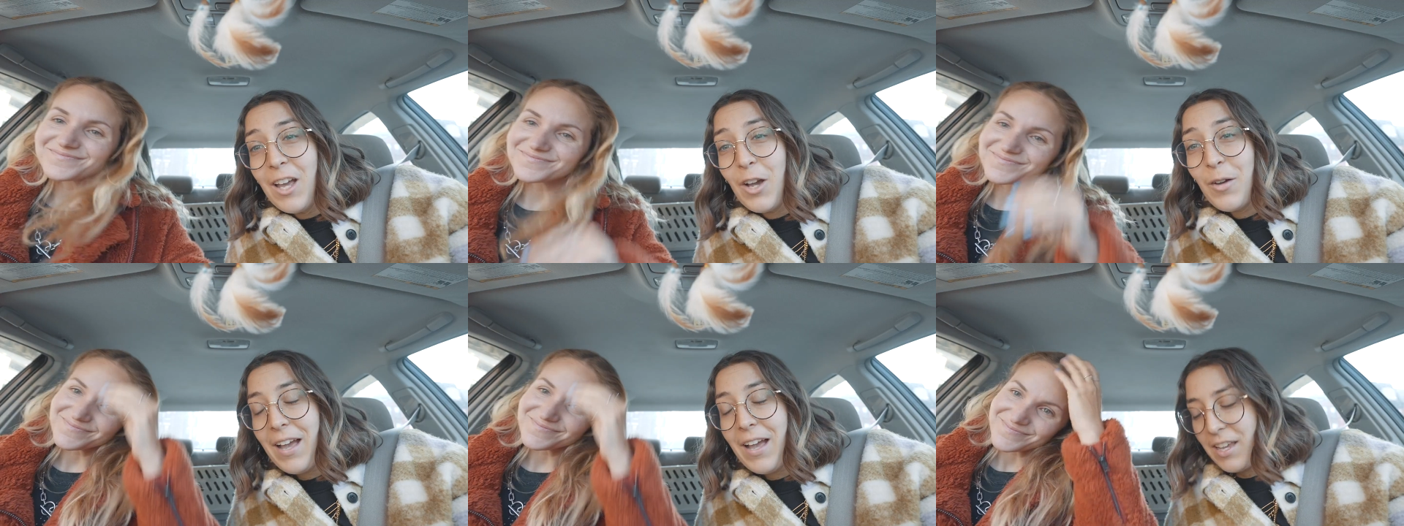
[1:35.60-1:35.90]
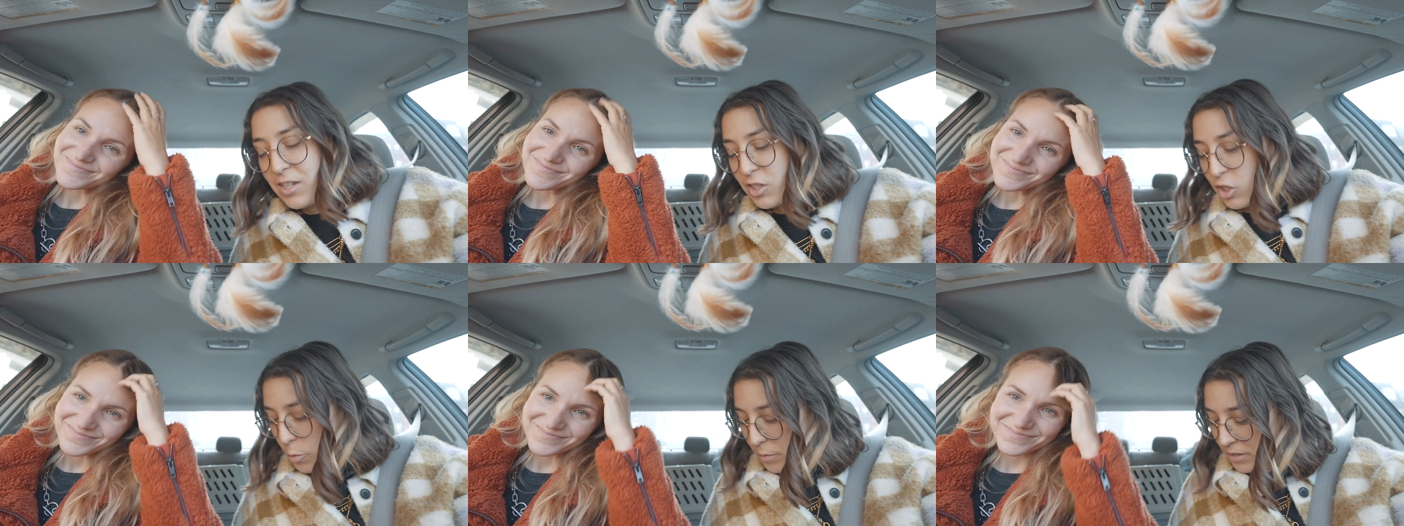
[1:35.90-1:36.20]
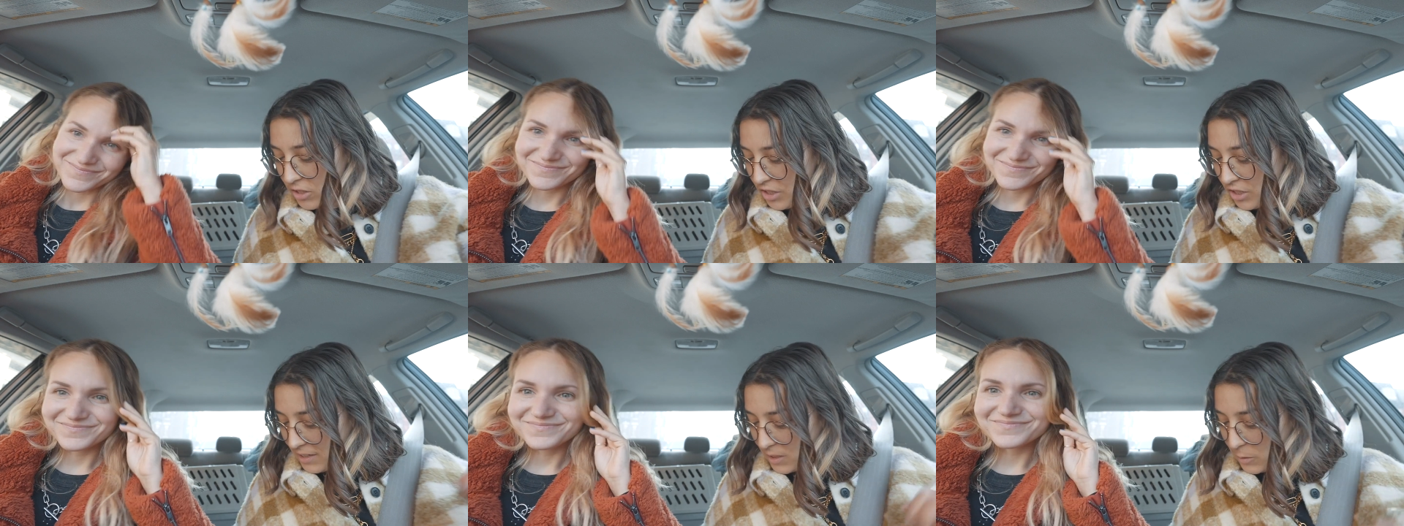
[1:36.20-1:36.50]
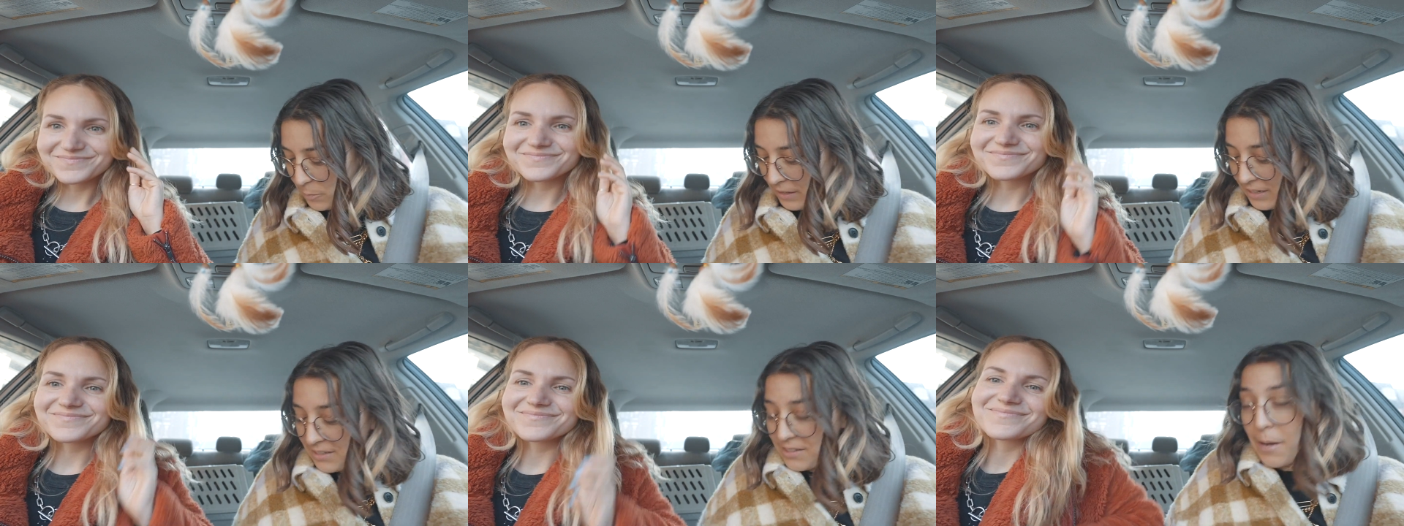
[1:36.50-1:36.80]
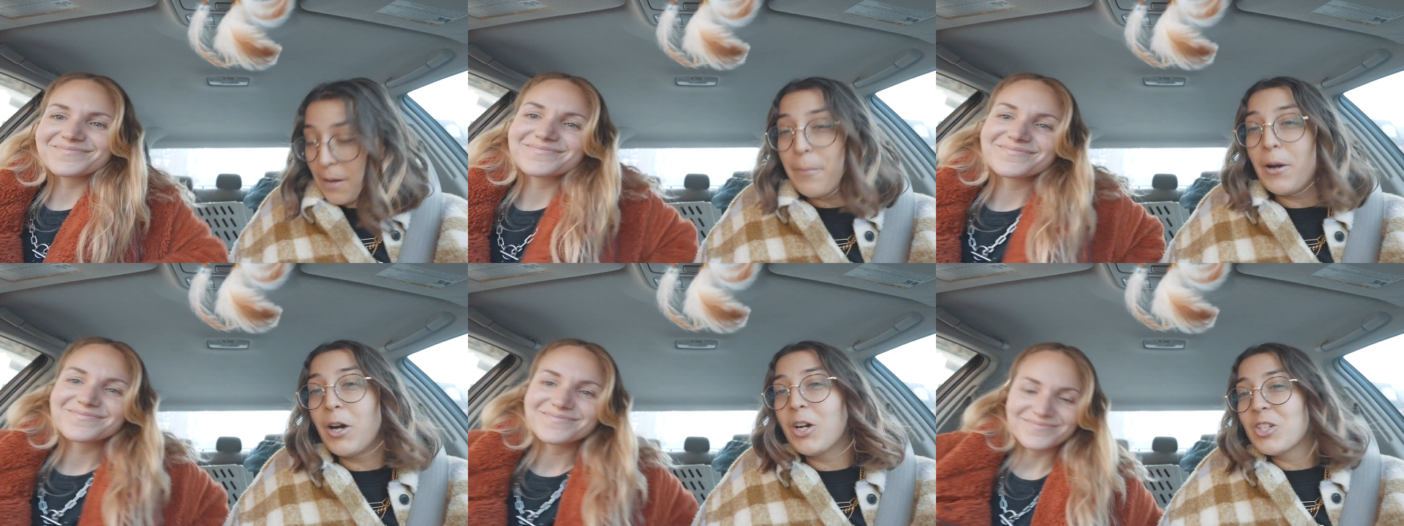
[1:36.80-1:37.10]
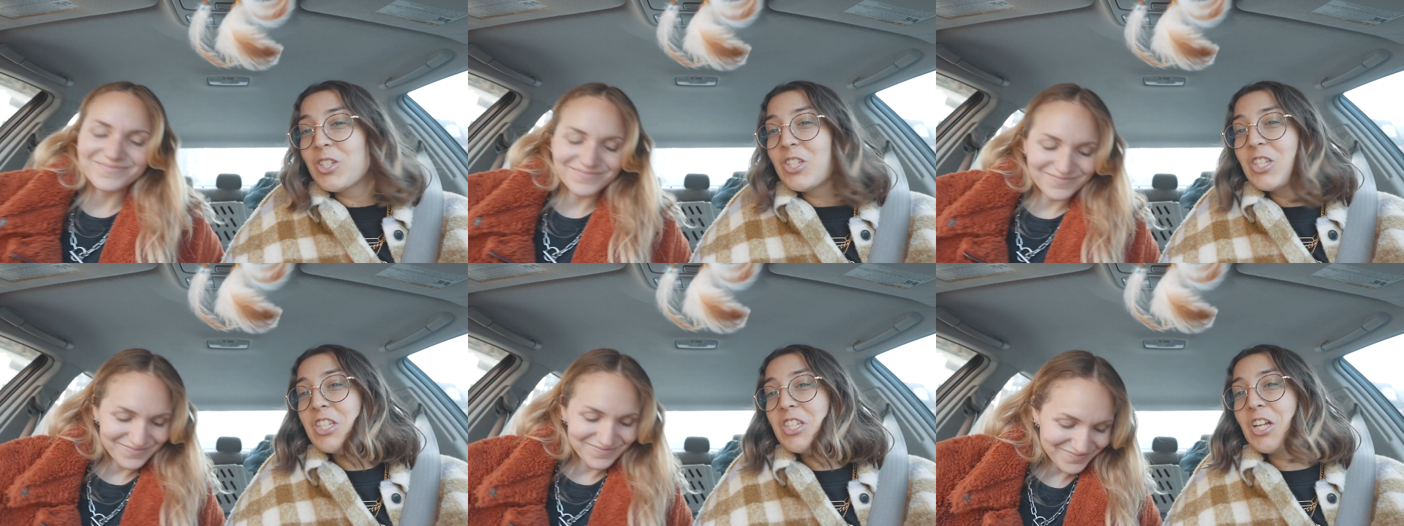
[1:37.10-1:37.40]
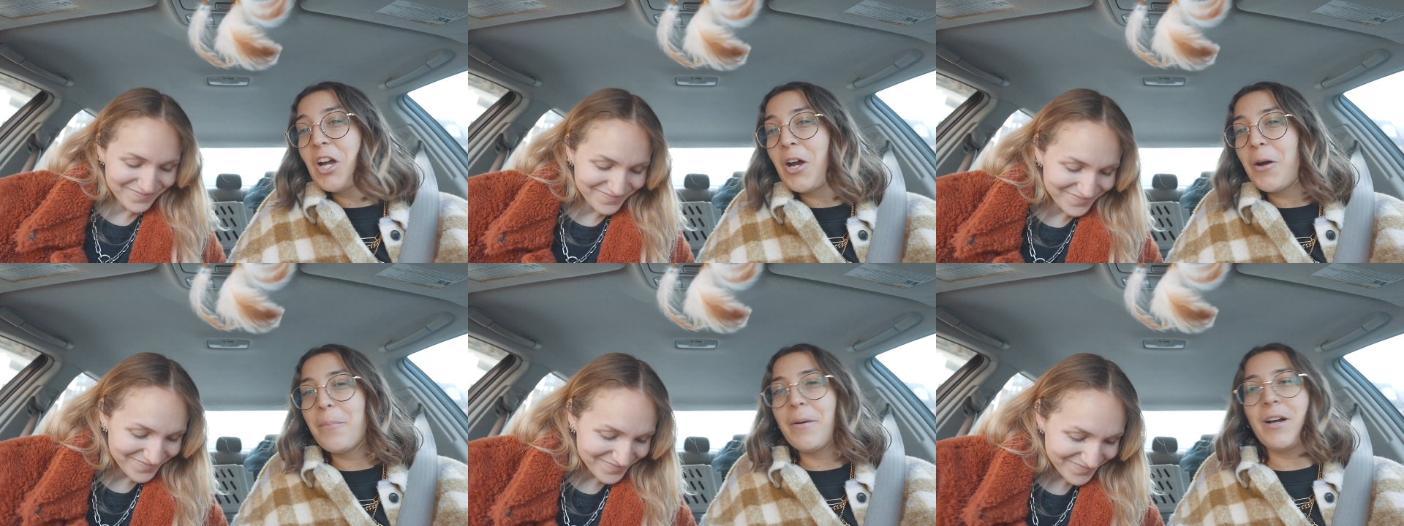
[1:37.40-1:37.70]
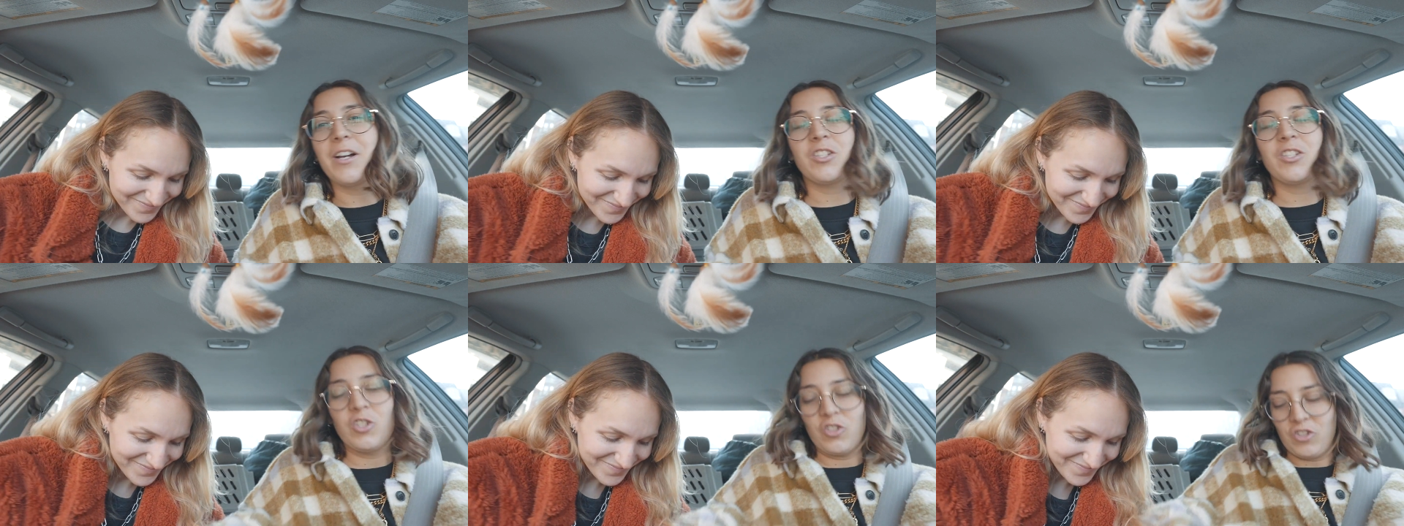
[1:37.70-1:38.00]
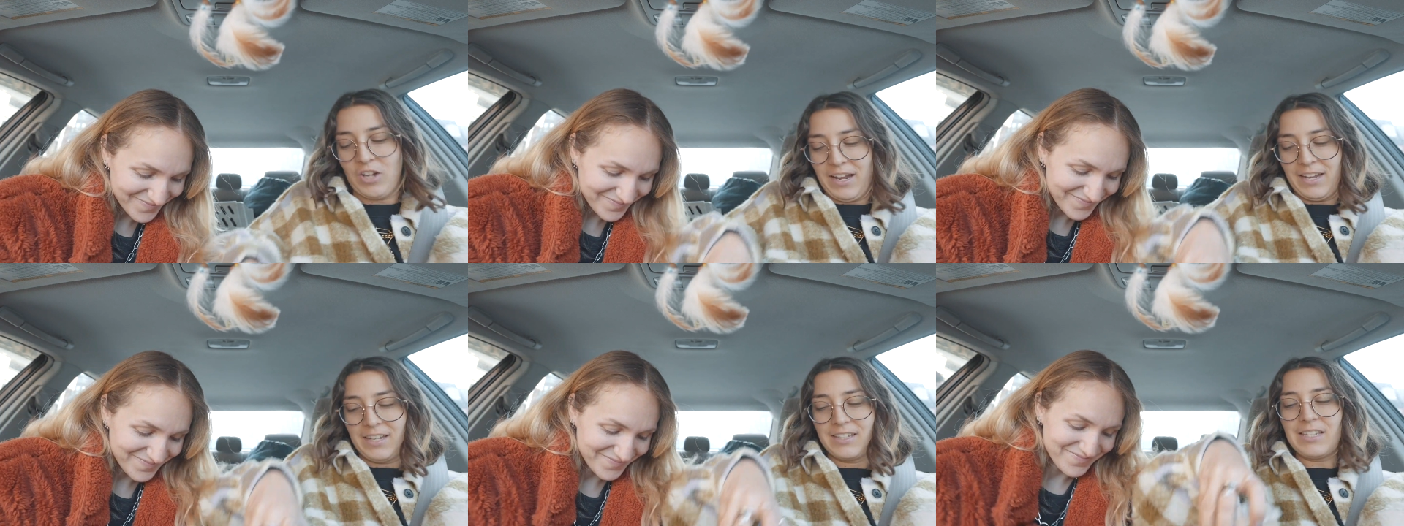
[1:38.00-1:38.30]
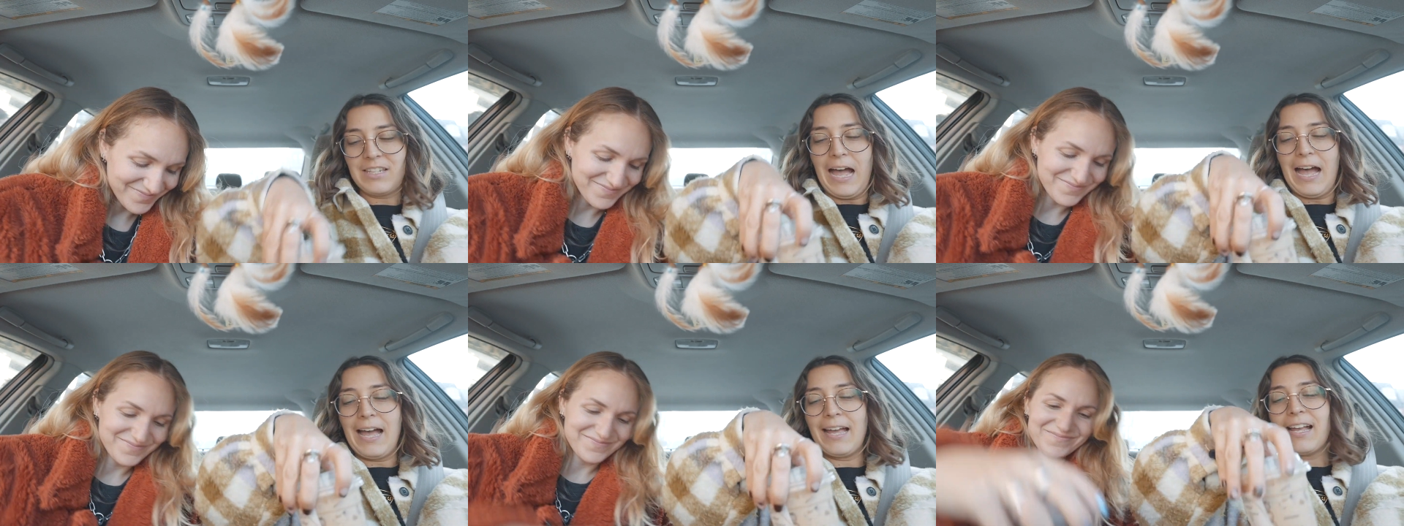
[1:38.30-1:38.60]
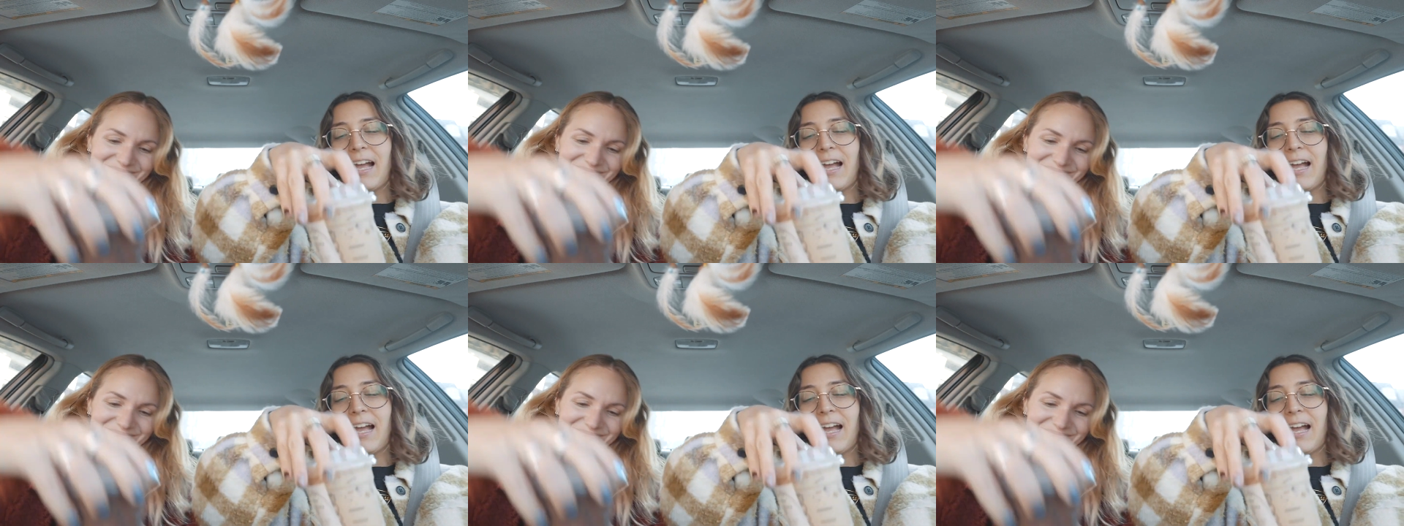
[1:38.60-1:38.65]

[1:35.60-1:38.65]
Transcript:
Speaker 1: Okay, so we just picked up our Starbucks drinks. I